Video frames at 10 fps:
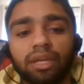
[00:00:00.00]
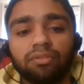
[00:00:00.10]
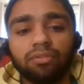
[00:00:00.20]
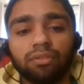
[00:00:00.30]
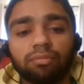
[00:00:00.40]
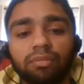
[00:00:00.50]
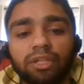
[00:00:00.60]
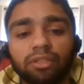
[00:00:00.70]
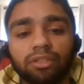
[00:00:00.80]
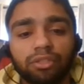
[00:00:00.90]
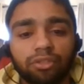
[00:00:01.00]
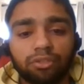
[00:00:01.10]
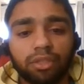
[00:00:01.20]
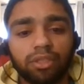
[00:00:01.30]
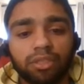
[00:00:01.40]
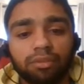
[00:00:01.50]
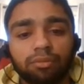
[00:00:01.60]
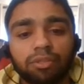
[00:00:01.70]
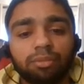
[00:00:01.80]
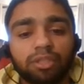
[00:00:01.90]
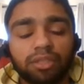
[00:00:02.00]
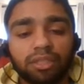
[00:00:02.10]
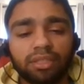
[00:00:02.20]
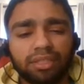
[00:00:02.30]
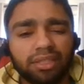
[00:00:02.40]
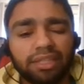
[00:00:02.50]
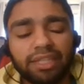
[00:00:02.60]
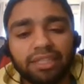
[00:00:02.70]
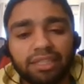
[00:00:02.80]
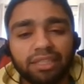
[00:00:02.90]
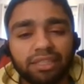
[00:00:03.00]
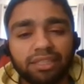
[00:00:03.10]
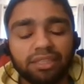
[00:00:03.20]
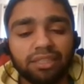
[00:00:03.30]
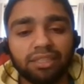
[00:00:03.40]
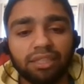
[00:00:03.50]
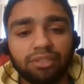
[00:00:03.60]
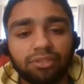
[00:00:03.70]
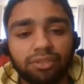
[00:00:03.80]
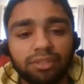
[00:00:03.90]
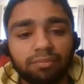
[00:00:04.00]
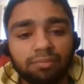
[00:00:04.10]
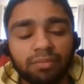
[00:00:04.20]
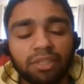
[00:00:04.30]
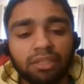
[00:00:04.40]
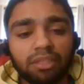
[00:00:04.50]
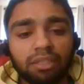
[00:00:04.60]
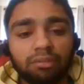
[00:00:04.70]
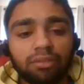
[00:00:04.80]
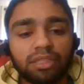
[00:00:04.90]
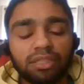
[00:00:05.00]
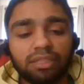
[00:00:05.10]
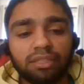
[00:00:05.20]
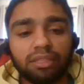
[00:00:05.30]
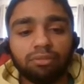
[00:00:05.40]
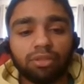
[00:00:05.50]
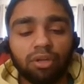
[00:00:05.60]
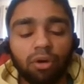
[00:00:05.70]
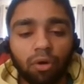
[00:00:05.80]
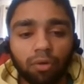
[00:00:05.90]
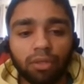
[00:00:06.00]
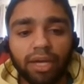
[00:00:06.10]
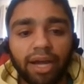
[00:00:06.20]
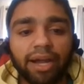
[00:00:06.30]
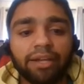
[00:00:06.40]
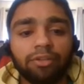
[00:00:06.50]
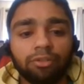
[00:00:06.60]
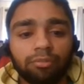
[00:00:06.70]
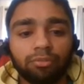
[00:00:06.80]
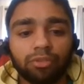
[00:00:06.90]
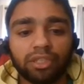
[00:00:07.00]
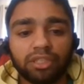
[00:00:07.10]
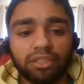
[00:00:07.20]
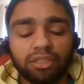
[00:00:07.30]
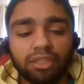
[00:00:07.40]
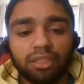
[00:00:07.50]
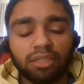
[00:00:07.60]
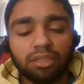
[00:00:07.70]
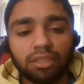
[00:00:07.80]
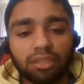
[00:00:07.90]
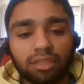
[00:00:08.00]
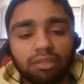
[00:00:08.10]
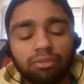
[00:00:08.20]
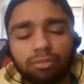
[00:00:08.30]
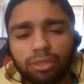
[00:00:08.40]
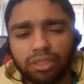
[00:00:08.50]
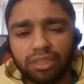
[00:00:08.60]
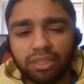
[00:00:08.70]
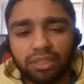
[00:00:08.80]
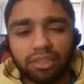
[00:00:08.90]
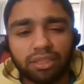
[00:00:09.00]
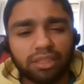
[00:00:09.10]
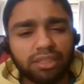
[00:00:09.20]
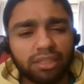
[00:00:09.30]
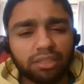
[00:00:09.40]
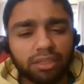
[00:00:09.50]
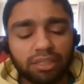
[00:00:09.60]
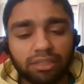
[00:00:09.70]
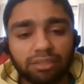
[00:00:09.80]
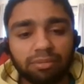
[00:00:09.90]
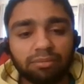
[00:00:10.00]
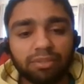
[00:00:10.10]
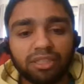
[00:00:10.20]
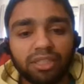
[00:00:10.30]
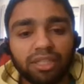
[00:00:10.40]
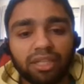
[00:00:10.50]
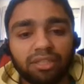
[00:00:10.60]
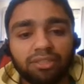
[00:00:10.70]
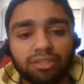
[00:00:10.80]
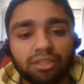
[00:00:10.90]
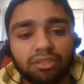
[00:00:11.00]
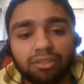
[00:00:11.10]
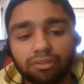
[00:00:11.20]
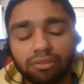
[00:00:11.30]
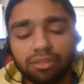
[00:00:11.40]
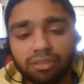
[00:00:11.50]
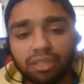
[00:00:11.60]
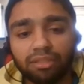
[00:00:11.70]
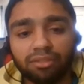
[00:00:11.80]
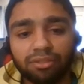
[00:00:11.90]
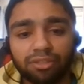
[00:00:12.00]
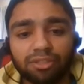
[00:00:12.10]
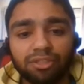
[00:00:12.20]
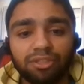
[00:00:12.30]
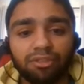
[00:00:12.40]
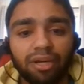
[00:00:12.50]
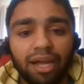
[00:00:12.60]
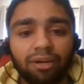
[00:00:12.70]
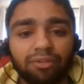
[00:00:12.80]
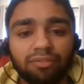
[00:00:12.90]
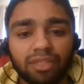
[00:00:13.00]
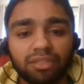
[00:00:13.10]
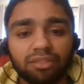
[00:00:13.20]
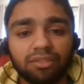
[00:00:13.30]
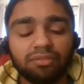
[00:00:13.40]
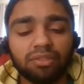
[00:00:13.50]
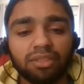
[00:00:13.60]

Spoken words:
ever metal construction was built in the late 18th century. It was a whole iron bridge. It was built in England. It still carries people today, actually. So it kind of goes to show how effective